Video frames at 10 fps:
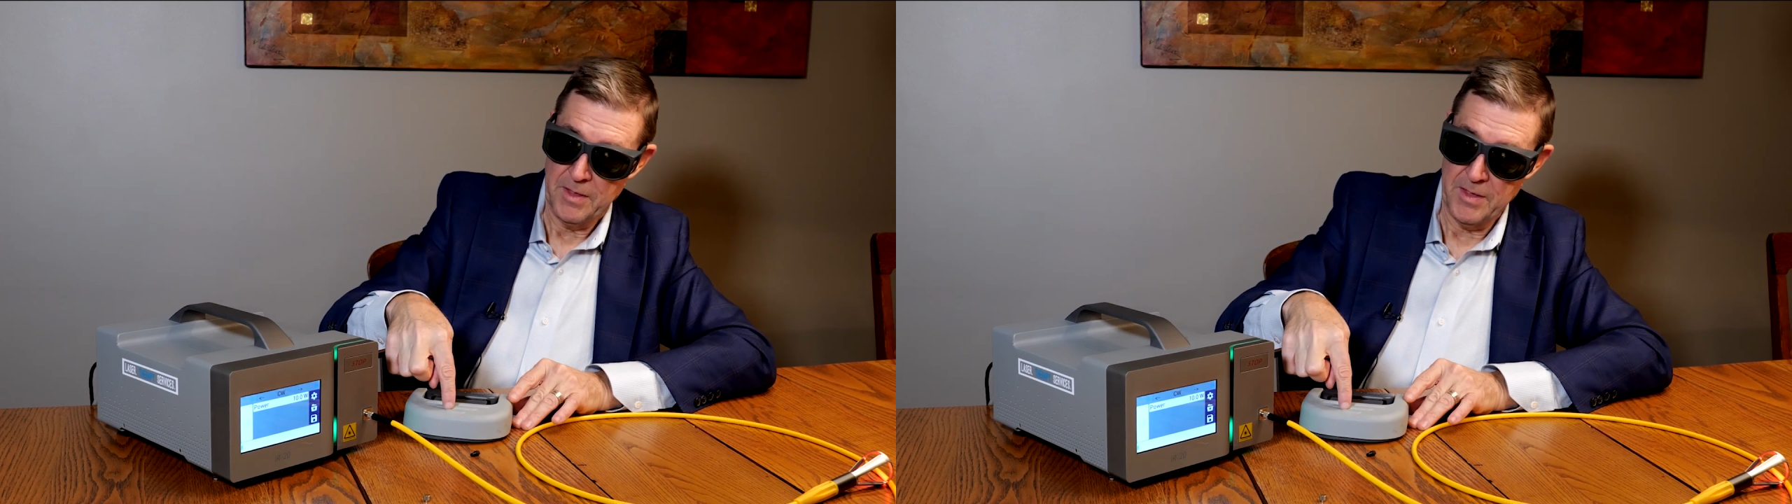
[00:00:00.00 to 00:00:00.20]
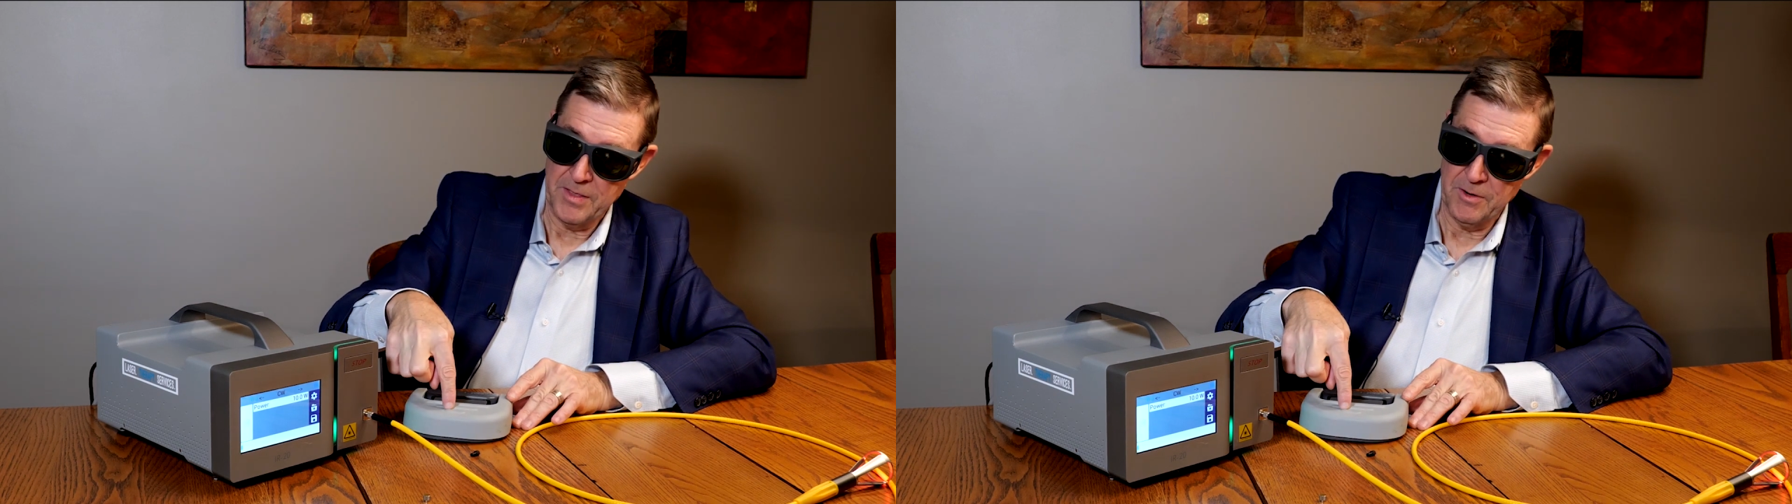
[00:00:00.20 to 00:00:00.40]

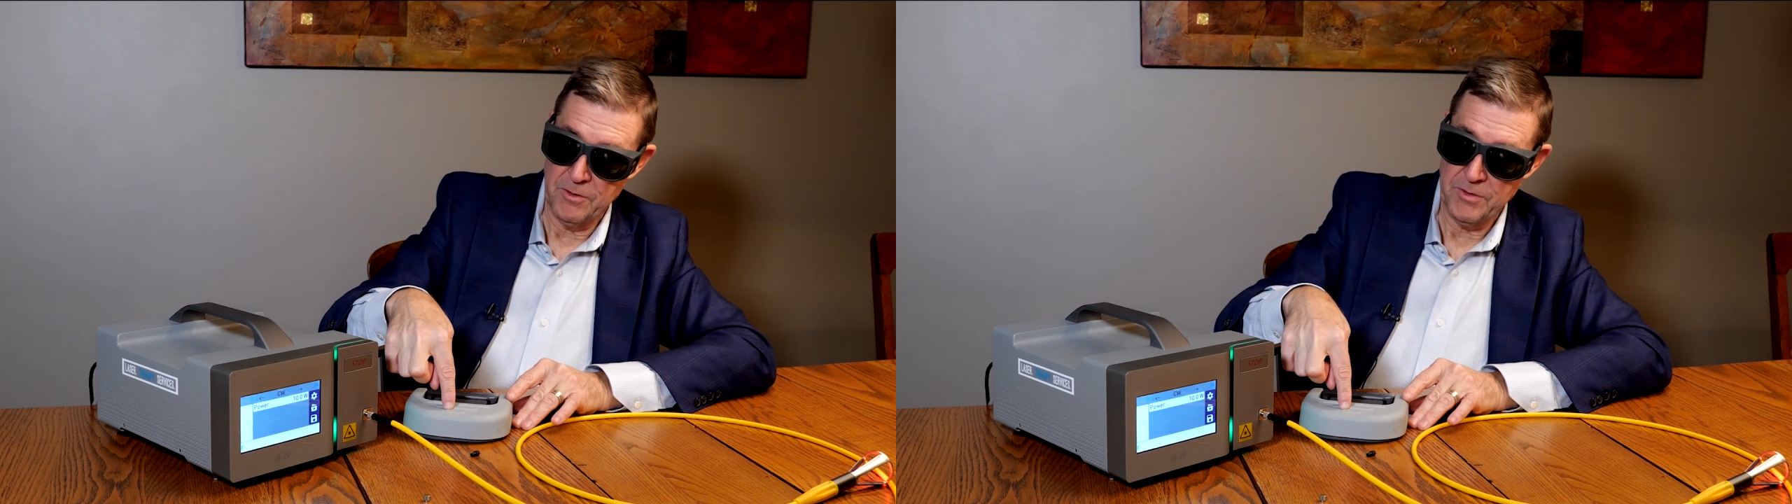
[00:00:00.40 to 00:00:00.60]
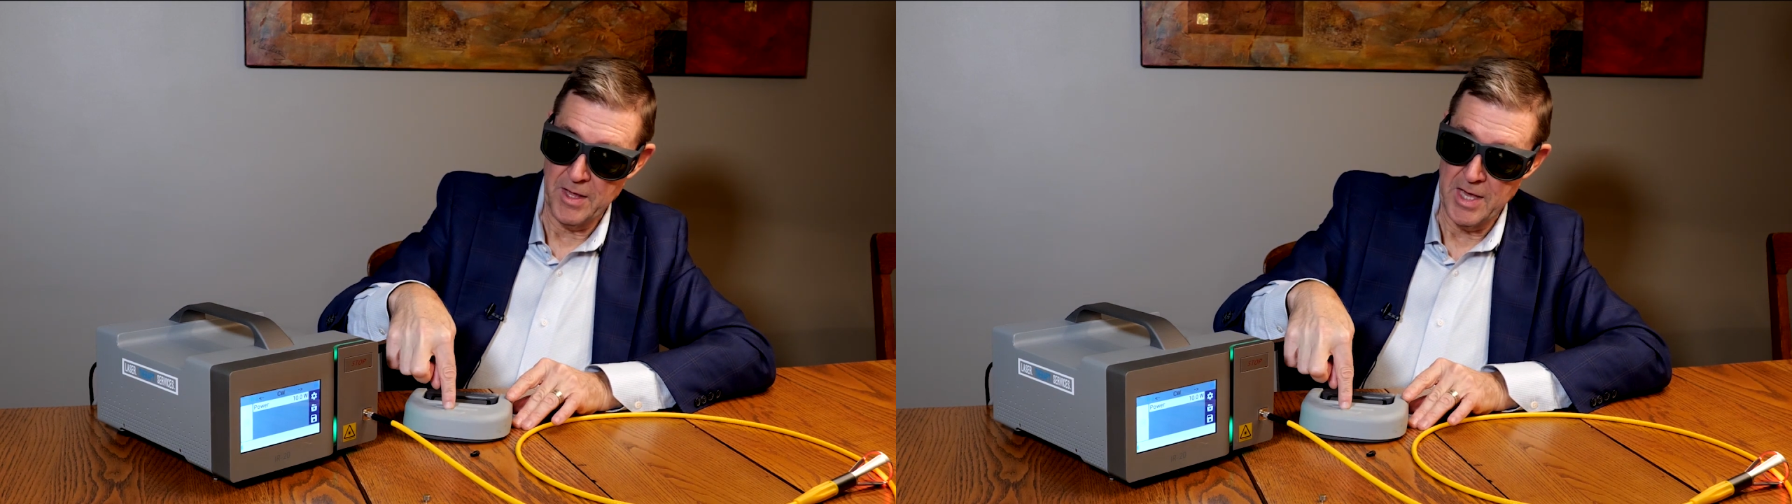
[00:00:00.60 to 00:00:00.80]
that
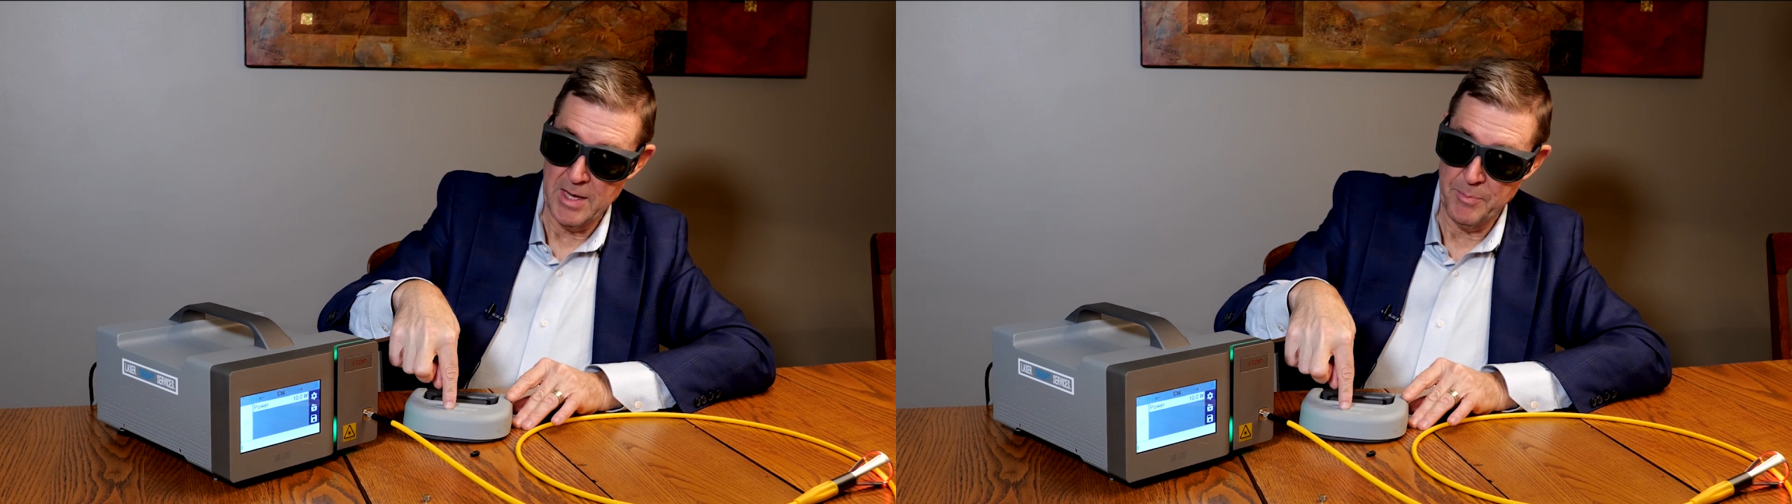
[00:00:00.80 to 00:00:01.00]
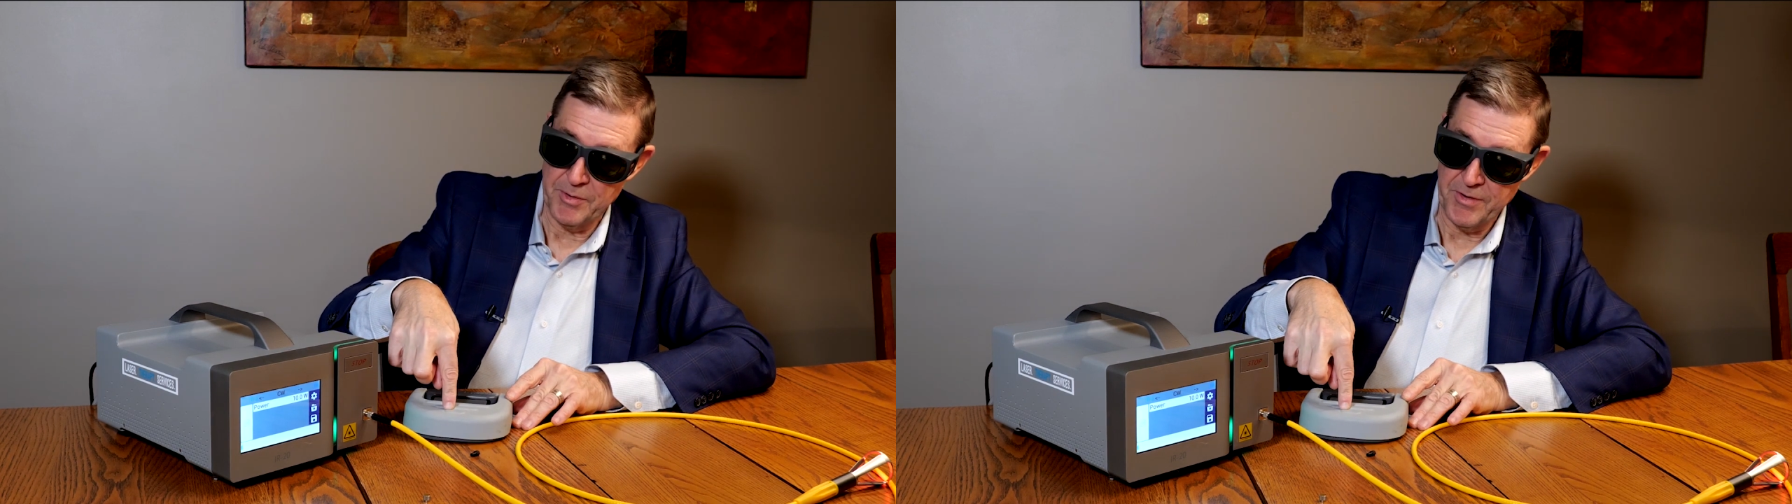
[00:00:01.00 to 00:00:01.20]
there's
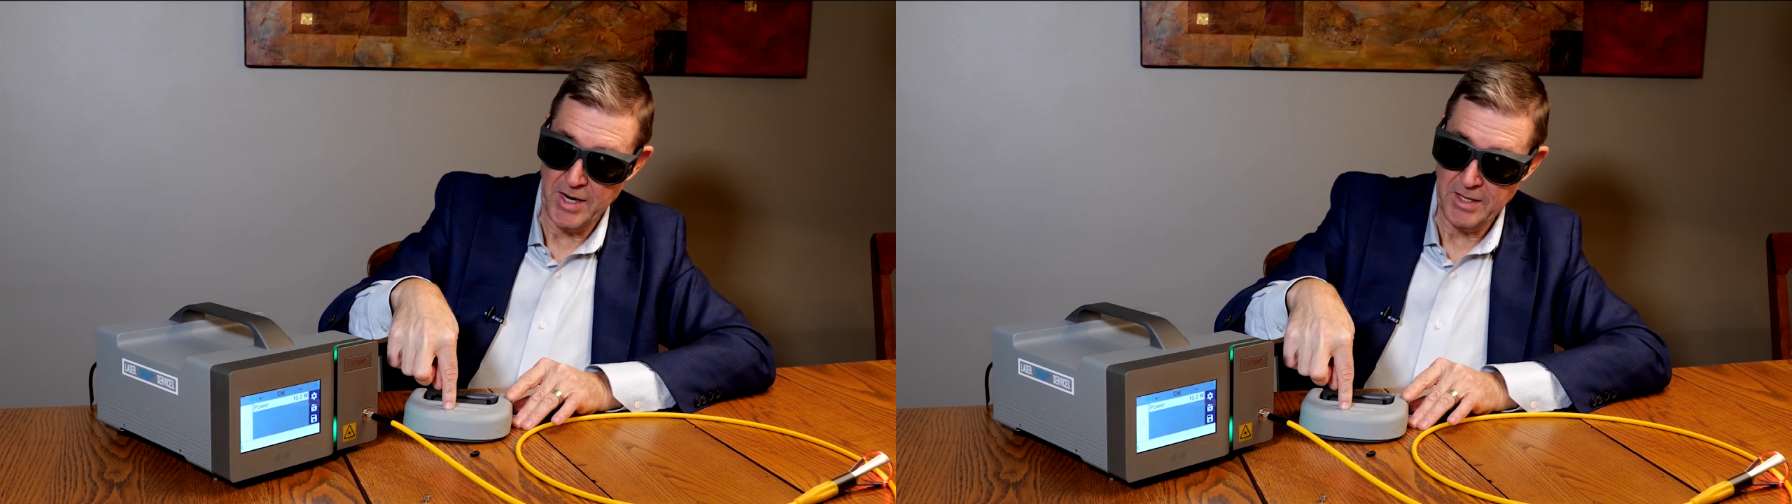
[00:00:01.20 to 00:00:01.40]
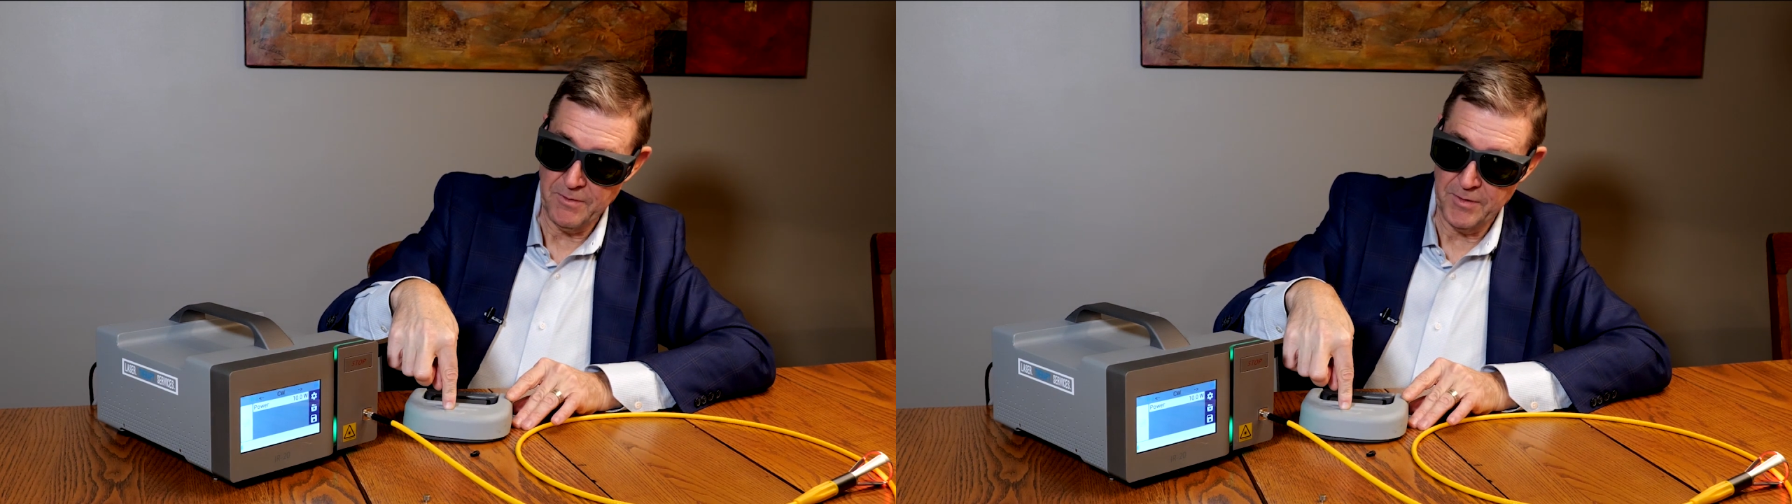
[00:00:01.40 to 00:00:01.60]
a
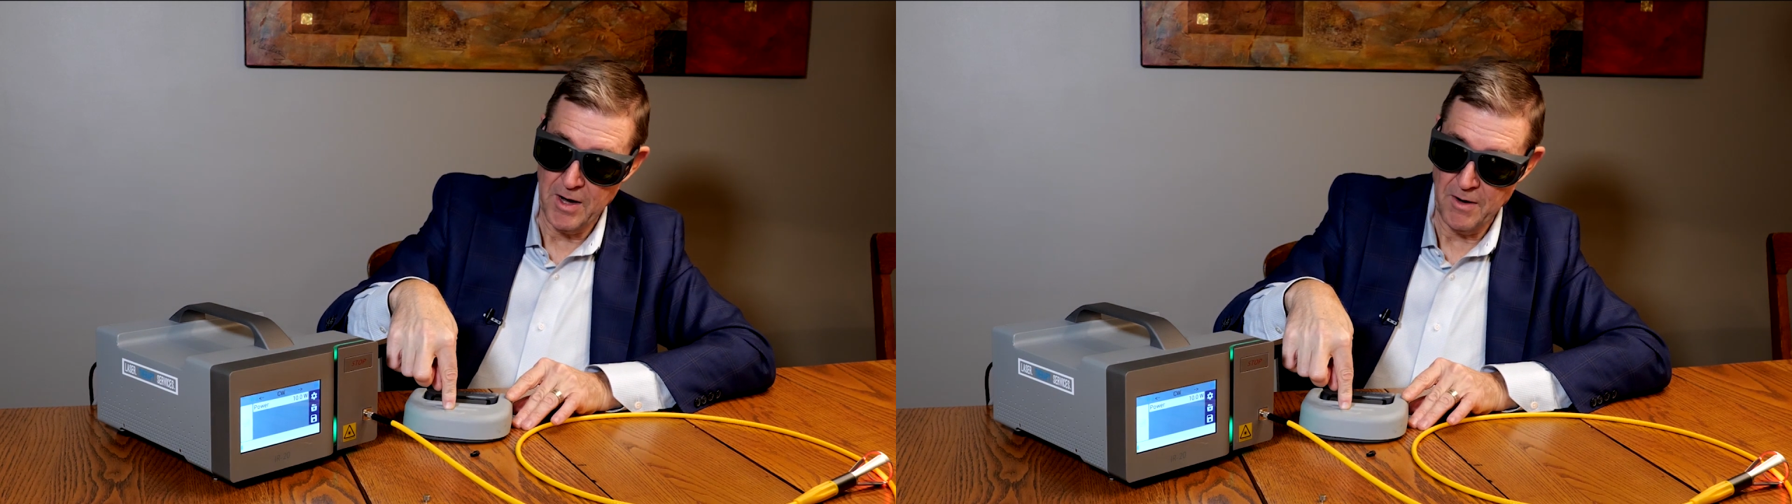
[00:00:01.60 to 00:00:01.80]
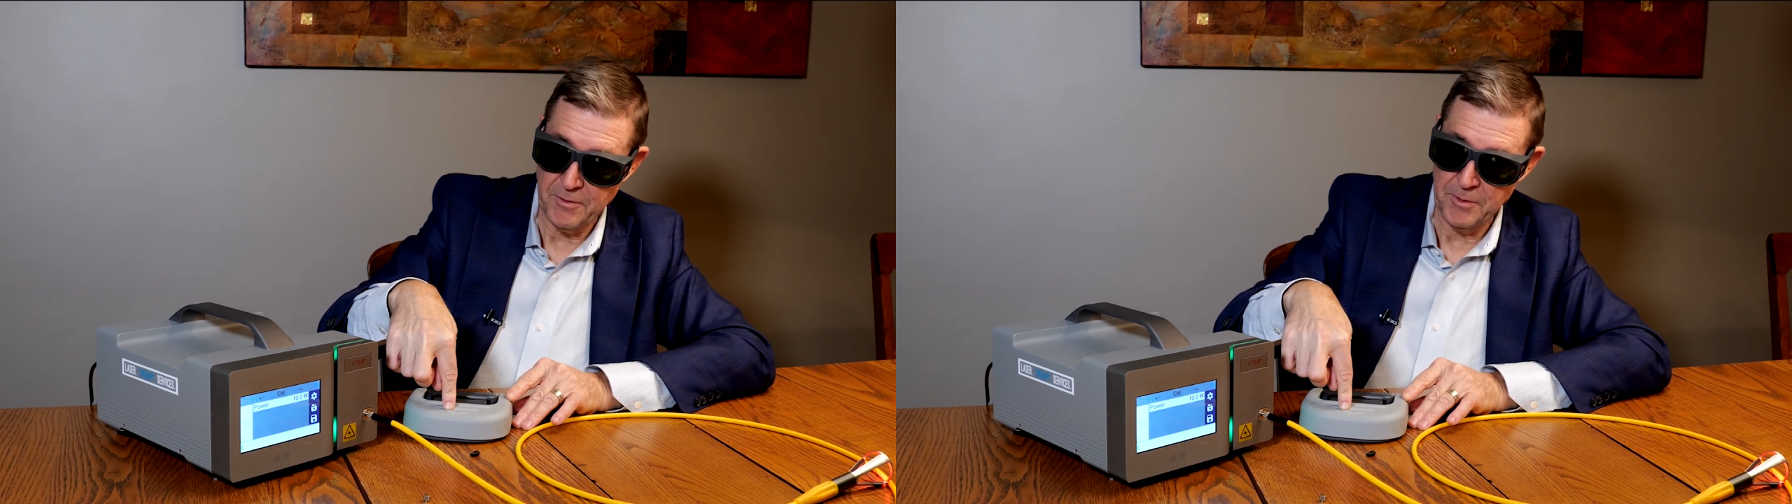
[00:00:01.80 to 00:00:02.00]
protective
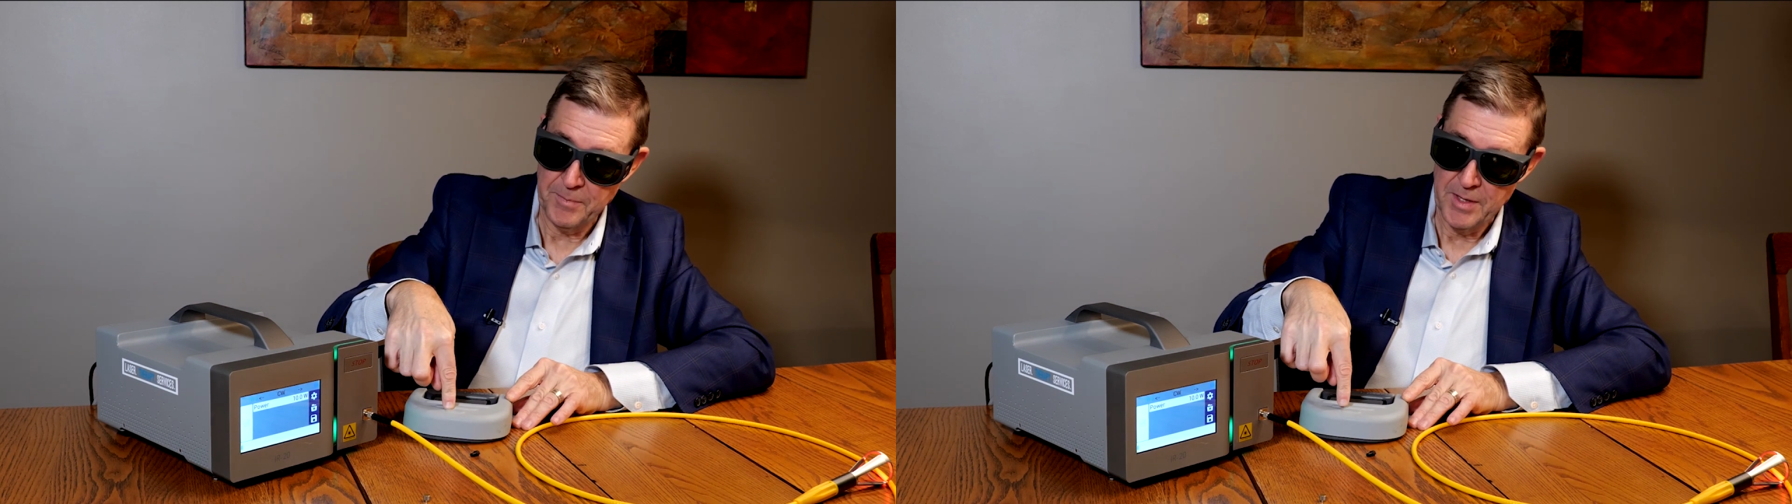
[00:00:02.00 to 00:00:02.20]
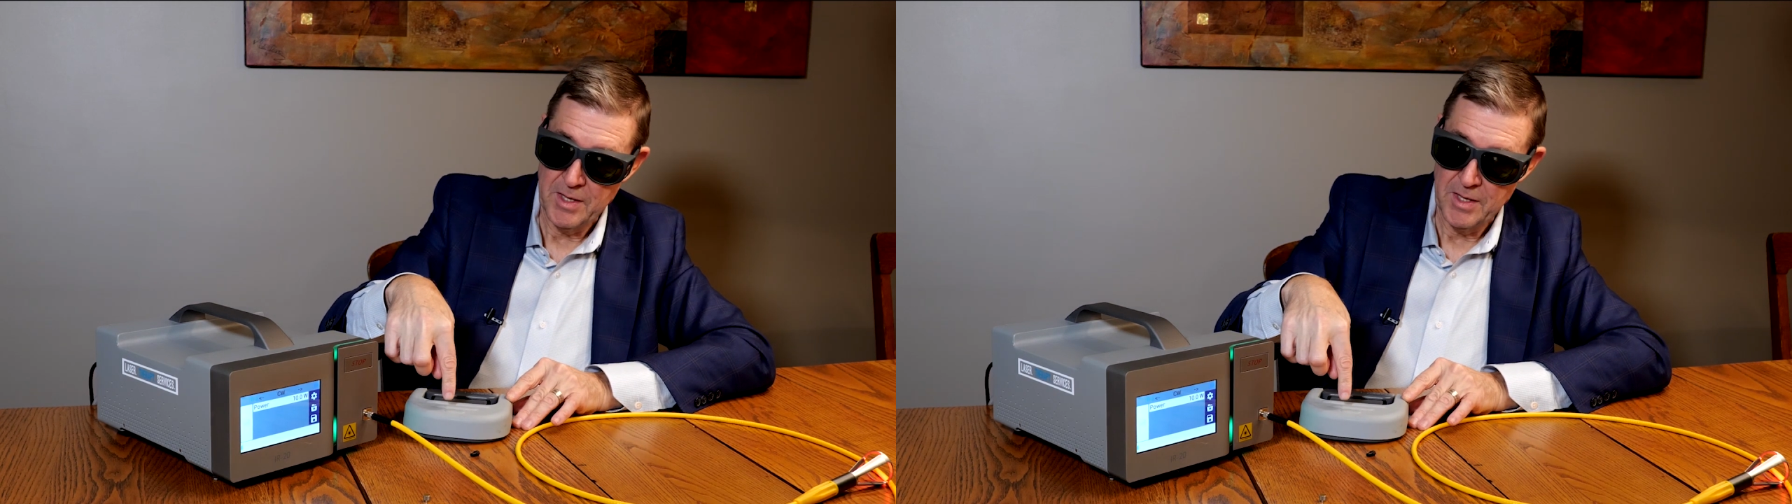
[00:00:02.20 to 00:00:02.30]
cover.